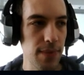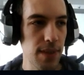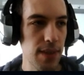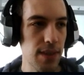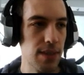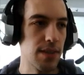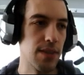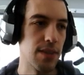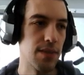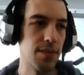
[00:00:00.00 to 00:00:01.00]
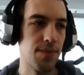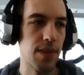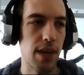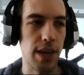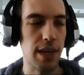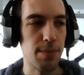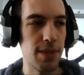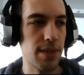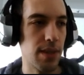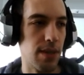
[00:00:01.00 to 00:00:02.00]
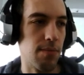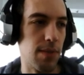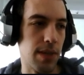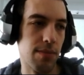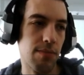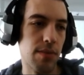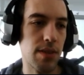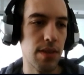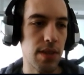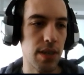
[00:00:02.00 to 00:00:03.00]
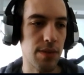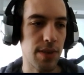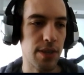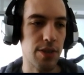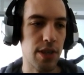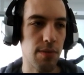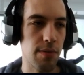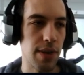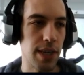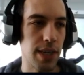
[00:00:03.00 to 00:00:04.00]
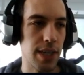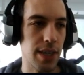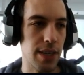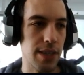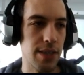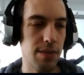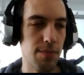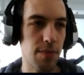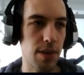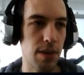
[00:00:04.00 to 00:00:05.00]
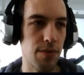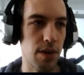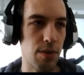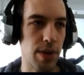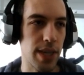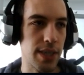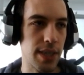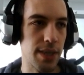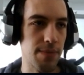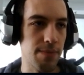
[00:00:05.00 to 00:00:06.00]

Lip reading: So Eclipse, I mean, just wanted to show them quickly what you've already seen.